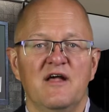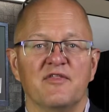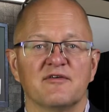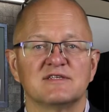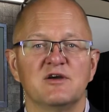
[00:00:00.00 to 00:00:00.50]

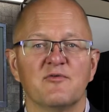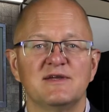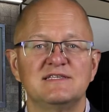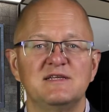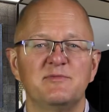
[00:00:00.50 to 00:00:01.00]
There is no
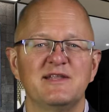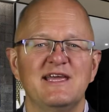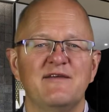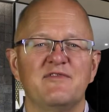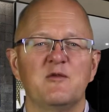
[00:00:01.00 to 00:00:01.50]
reason to
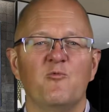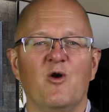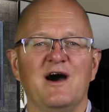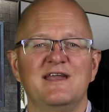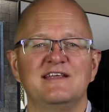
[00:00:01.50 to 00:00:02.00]
believe that
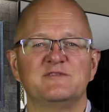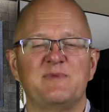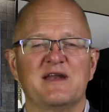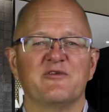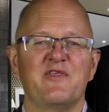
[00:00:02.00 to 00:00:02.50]
one is
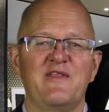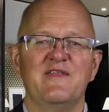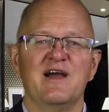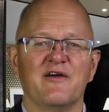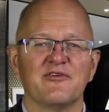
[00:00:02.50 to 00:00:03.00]
better than
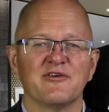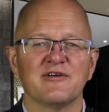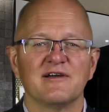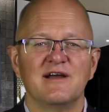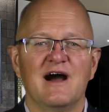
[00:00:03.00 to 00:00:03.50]
the other.
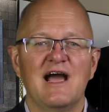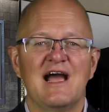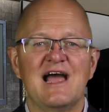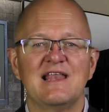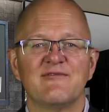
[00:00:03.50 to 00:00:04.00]
I
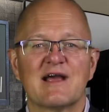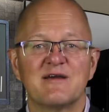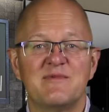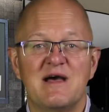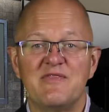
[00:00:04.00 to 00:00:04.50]
highly
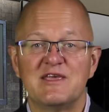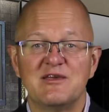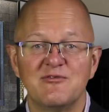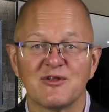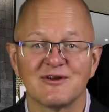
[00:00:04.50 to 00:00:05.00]
recommend that
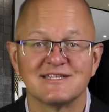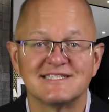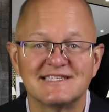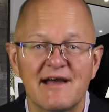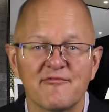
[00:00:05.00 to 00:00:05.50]
you learn
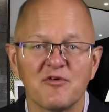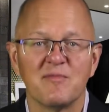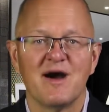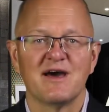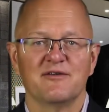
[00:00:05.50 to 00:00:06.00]
several
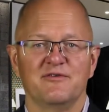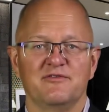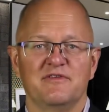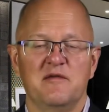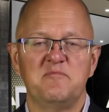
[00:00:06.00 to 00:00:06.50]
models
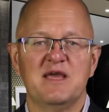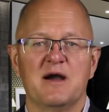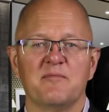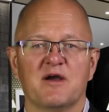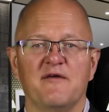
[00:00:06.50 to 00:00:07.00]
and
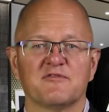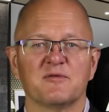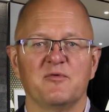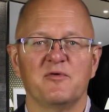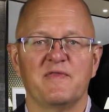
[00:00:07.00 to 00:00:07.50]
become
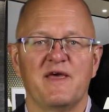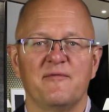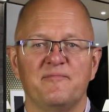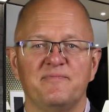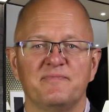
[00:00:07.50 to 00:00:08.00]
comfortable with them.